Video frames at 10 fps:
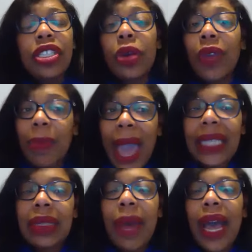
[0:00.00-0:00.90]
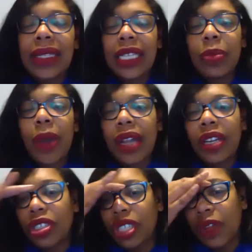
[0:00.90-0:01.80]
So we maximize this
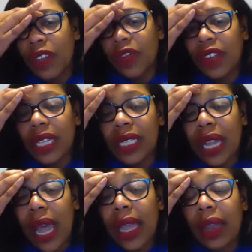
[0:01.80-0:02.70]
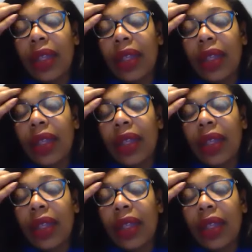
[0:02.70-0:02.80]
product or service for this client.